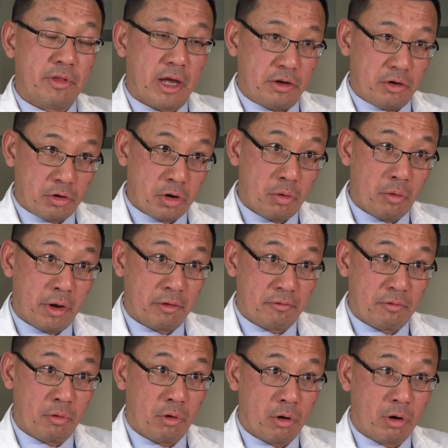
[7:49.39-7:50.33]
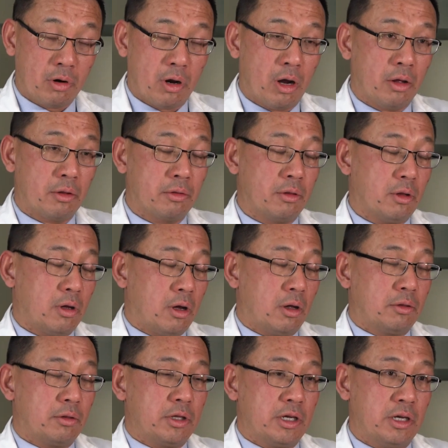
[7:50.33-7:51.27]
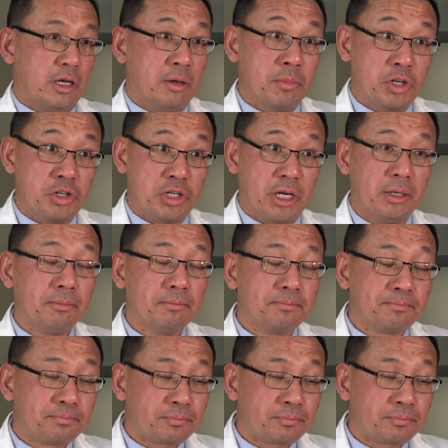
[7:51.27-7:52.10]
that you're going for on the imaging.